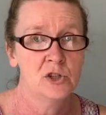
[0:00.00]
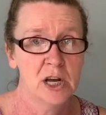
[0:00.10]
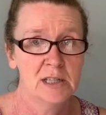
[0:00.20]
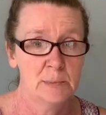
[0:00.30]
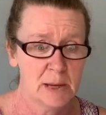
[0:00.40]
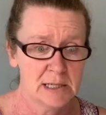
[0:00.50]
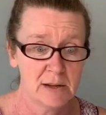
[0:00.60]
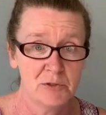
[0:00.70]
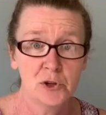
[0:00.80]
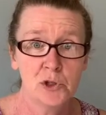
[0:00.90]
headspace.
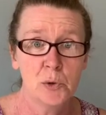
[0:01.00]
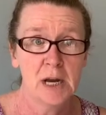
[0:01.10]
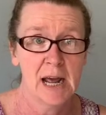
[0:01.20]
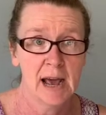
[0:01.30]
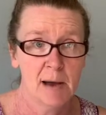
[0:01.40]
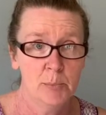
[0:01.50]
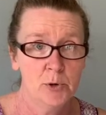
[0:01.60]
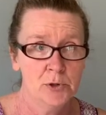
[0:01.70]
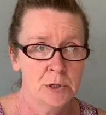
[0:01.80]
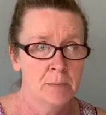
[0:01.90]
If you're doing
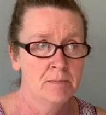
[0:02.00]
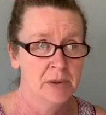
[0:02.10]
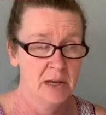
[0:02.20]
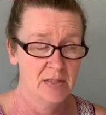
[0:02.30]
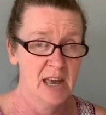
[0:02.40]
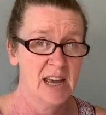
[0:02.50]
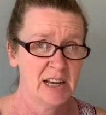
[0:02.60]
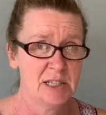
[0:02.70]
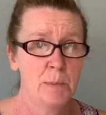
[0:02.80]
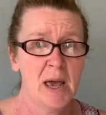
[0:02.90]
apples, they
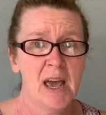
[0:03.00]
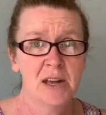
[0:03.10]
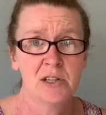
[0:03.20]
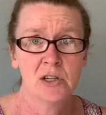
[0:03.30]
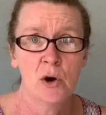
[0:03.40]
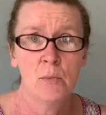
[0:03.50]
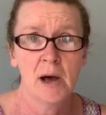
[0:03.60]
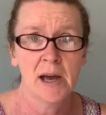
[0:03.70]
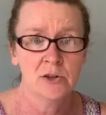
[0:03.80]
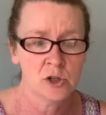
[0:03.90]
expand so
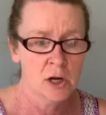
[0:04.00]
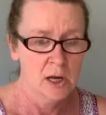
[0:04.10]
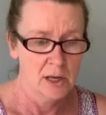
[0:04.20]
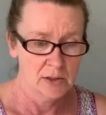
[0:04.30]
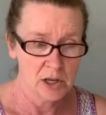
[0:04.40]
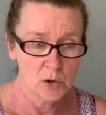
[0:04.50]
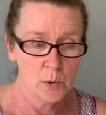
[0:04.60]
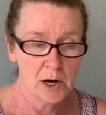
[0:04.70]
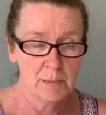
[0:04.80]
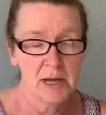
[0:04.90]
much that you
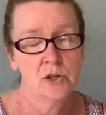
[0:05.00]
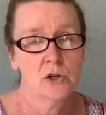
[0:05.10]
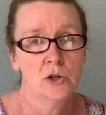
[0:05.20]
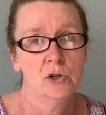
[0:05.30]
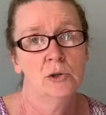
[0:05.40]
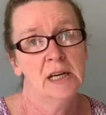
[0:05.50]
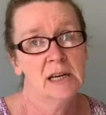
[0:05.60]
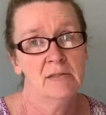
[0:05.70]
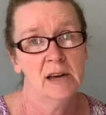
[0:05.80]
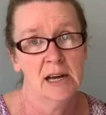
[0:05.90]
want to make sure you
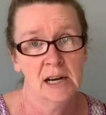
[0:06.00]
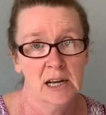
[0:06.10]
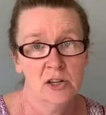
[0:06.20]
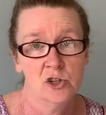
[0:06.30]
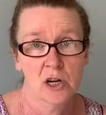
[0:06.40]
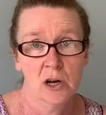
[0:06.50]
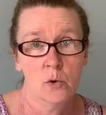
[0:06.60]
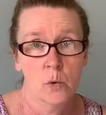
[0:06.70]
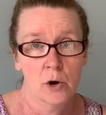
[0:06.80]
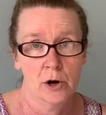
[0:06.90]
leave 1.25
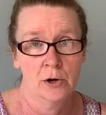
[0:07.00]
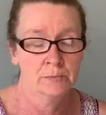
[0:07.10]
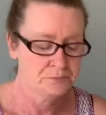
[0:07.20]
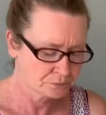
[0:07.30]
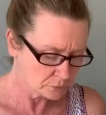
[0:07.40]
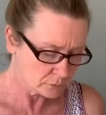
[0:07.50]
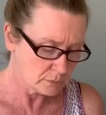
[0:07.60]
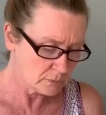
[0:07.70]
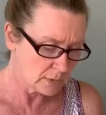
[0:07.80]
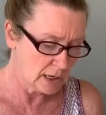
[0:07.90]
inches.
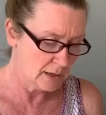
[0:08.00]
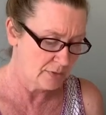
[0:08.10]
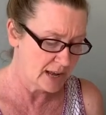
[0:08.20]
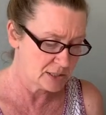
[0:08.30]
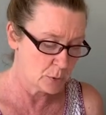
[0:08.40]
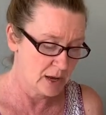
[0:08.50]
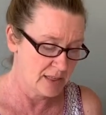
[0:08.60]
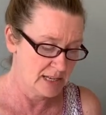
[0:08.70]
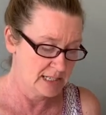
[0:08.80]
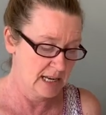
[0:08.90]
That's why
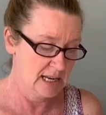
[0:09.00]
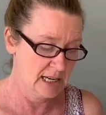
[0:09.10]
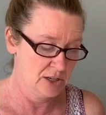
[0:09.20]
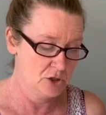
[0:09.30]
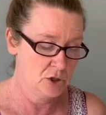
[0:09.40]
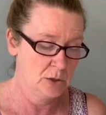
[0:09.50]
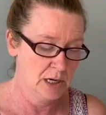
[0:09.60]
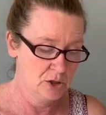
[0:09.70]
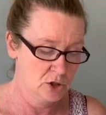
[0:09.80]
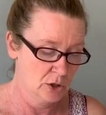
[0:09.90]
they say 1 inch to
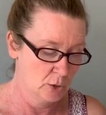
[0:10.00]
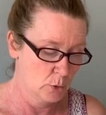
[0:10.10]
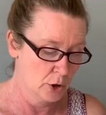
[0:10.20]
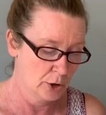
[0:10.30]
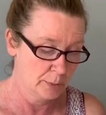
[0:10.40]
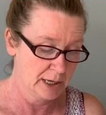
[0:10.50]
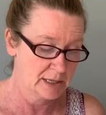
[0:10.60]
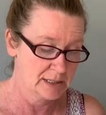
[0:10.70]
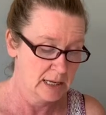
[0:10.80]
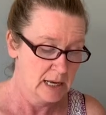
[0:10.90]
1.25 inches, because